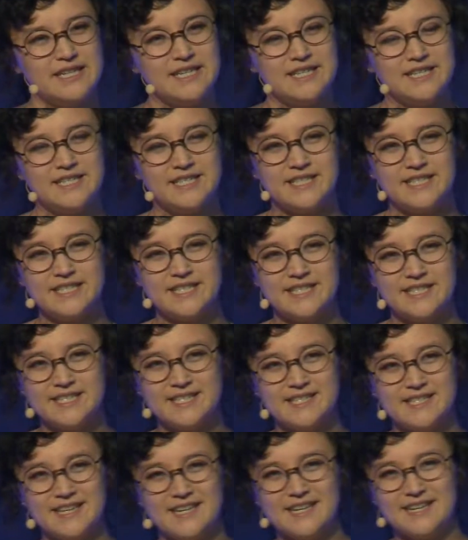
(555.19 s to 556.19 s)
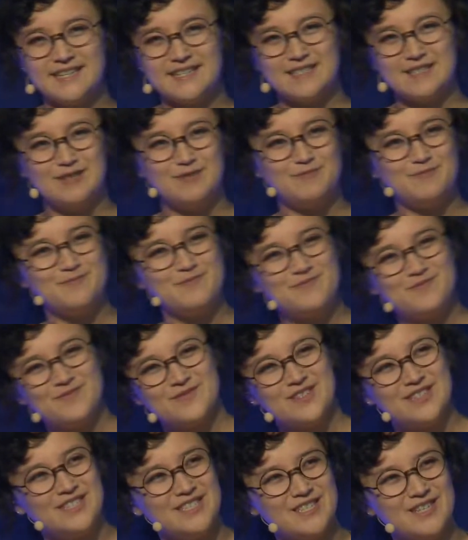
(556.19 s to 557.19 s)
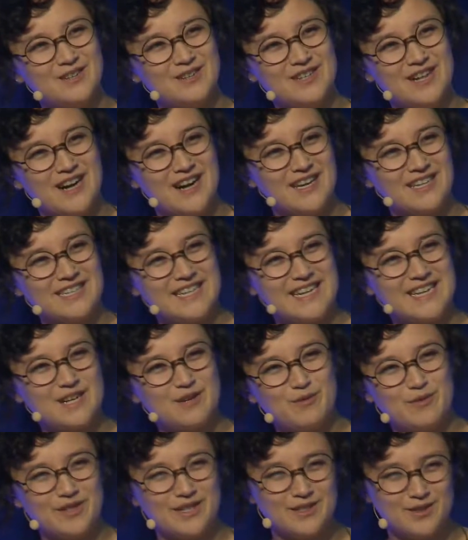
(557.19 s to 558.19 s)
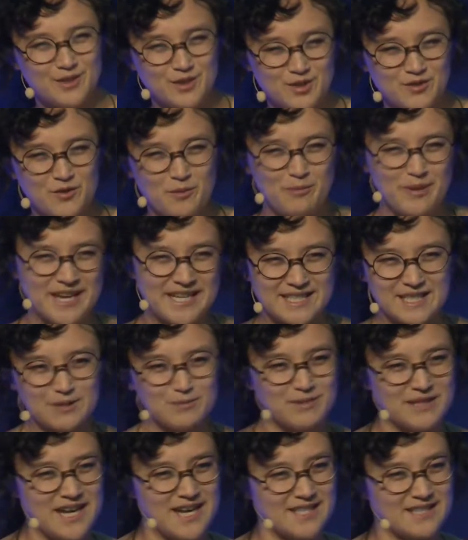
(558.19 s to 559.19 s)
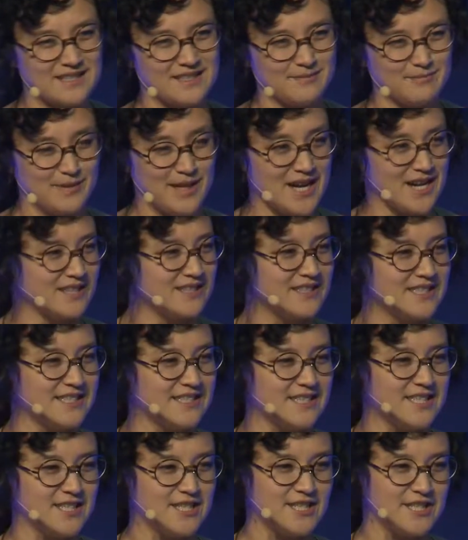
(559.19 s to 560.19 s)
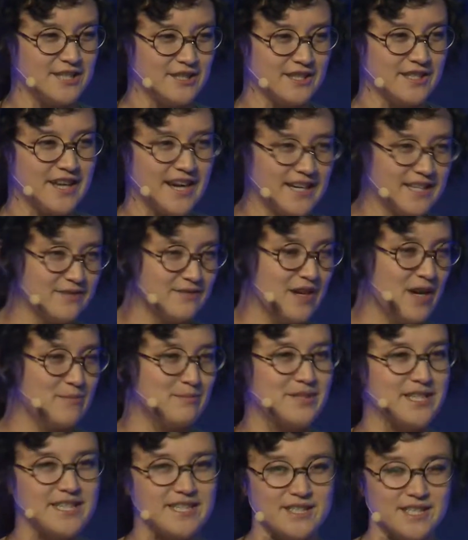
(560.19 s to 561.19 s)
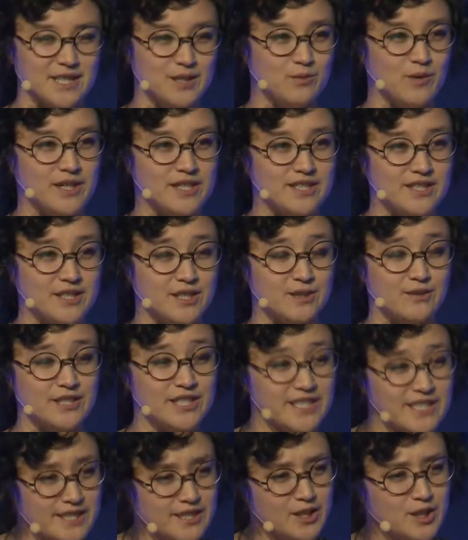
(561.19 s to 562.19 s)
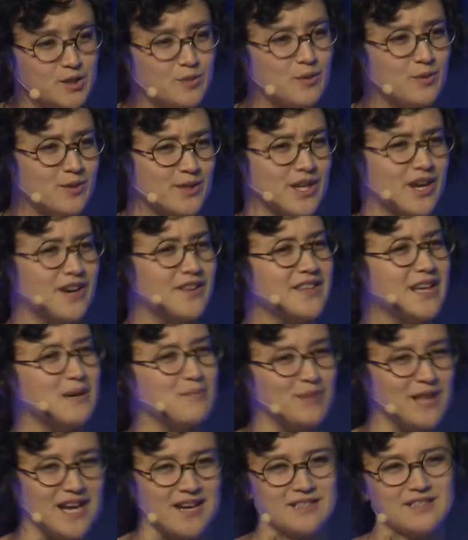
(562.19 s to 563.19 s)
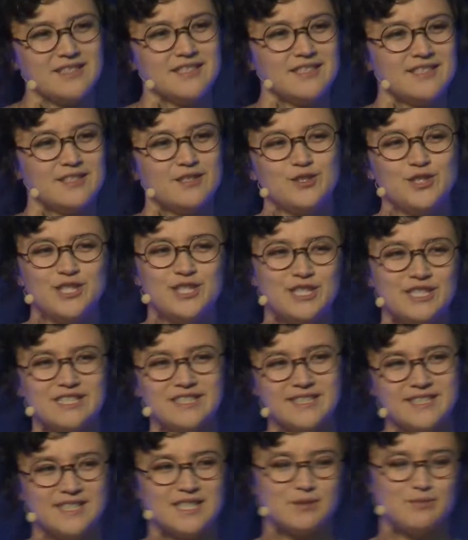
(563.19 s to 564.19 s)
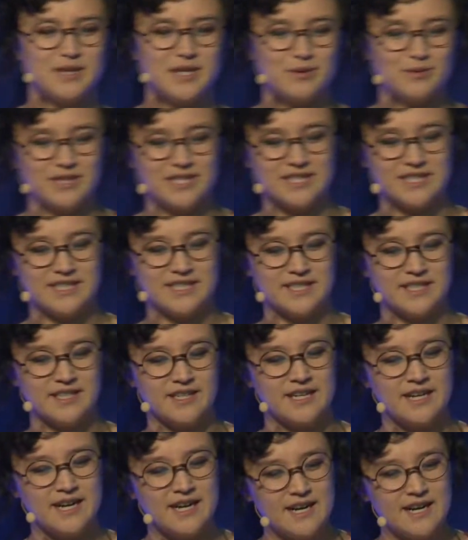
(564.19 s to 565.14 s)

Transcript: She got like a sort of a basic blacklist that she could kind of update as she wanted to, and she knew what was on that blacklist, so she could anticipate what it did.